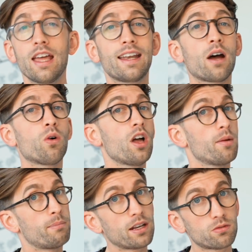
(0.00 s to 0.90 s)
Now,
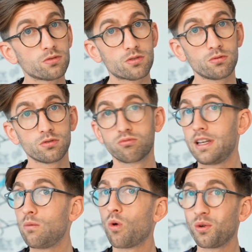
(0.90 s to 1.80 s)
medical schools
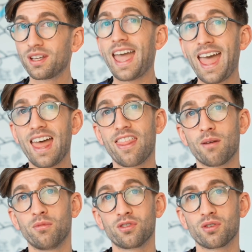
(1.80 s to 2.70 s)
really won't care
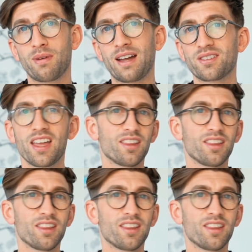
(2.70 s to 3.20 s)
that much about